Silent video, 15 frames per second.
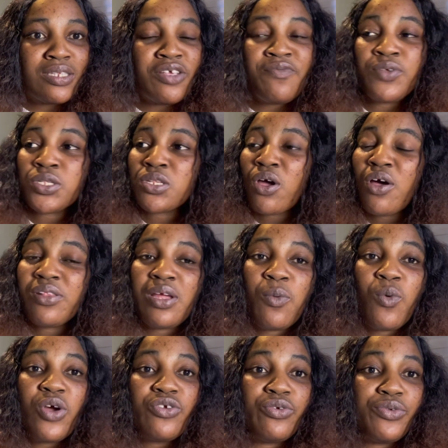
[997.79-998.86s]
If you tell them
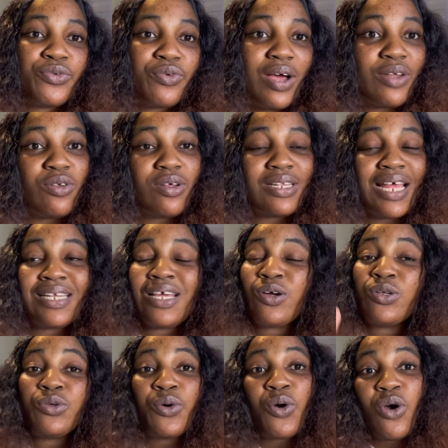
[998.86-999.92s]
what you do and all that, they're
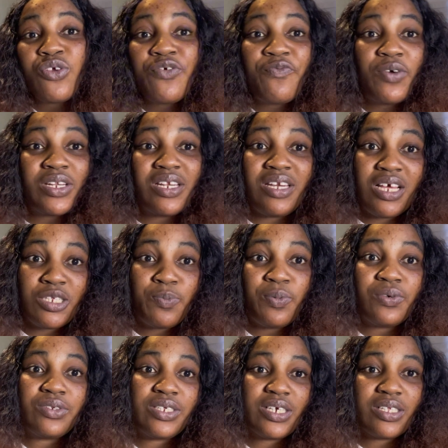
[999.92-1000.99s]
going to call you for the next
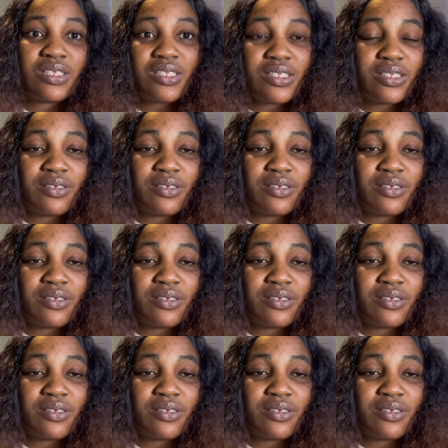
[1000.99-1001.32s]
project.